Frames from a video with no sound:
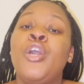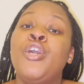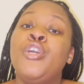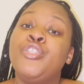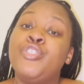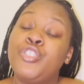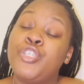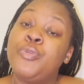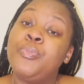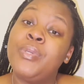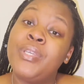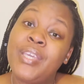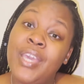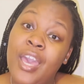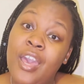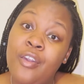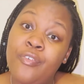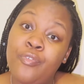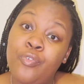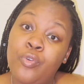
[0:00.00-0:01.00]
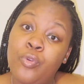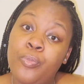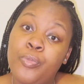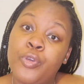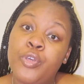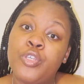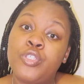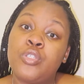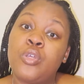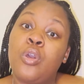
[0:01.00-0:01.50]
Do be careful
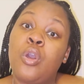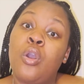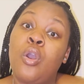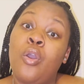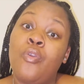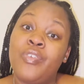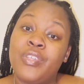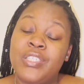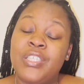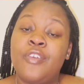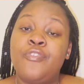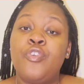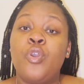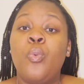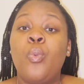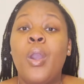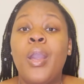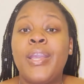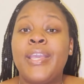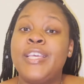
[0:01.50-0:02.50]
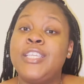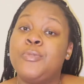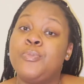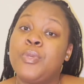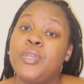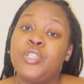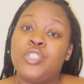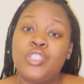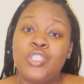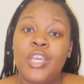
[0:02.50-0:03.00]
because obviously if your work is
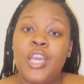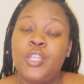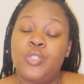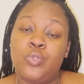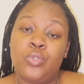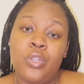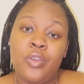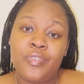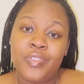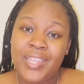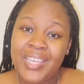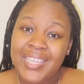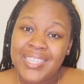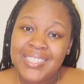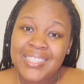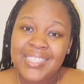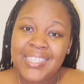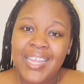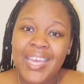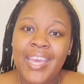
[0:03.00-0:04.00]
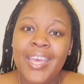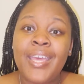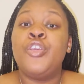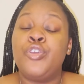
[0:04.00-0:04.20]
being shared all over the internet,